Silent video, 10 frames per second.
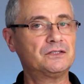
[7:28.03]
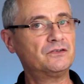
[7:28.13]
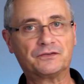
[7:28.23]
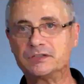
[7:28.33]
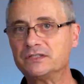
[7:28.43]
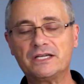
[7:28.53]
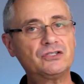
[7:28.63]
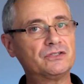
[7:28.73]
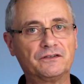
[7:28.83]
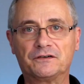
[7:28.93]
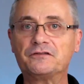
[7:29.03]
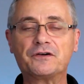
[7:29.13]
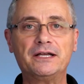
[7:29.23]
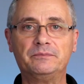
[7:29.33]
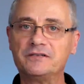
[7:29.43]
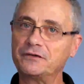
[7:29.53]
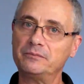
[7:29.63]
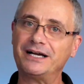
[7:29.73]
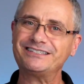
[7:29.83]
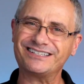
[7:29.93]
It's a different intention, different frame,
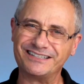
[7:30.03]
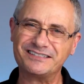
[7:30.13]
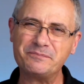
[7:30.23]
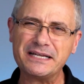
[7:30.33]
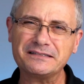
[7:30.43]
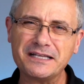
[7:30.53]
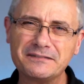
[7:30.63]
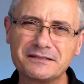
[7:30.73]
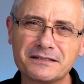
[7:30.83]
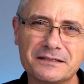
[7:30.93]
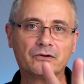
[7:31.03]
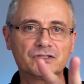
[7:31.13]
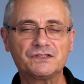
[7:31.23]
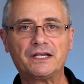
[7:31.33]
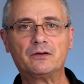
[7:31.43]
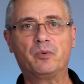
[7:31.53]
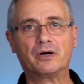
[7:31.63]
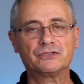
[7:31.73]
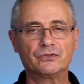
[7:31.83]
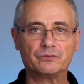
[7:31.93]
different mindset. Does that make sense? Now, here's the second
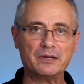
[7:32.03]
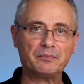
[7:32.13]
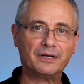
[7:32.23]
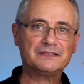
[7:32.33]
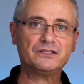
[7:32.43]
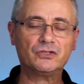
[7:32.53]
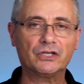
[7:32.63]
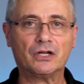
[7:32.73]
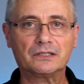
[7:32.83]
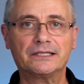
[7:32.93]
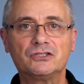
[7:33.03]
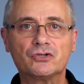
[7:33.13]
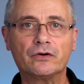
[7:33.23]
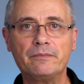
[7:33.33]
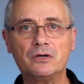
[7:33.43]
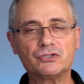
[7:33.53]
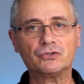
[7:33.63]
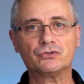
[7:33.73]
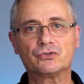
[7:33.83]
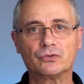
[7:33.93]
part to it. Remember I said you cannot let your
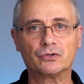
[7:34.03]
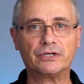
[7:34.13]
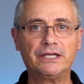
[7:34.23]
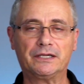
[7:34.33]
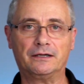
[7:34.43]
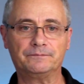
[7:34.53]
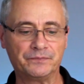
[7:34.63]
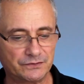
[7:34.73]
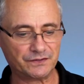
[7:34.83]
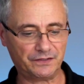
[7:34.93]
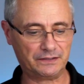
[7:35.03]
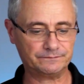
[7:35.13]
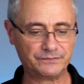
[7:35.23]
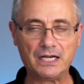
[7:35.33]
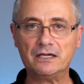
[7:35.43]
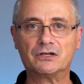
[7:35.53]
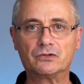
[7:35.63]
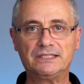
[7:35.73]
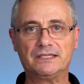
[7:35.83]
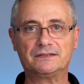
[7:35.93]
emotion control your income. Here's the thing. I have a
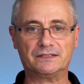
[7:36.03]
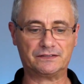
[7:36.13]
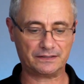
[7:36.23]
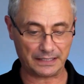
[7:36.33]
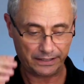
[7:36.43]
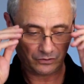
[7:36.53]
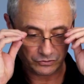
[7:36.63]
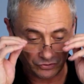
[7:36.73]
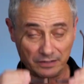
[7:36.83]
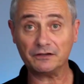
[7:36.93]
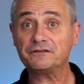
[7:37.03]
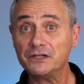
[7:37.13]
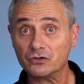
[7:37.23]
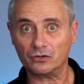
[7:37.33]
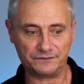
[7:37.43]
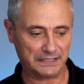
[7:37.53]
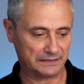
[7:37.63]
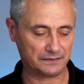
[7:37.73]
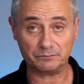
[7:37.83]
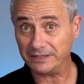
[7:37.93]
great dentist. I also have a fear of
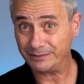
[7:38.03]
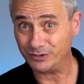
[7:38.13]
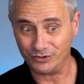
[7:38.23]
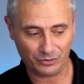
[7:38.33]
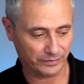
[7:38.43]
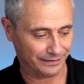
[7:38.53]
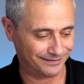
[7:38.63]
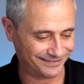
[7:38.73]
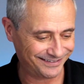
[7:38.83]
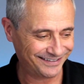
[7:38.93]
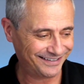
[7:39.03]
dentists. Maybe you know that.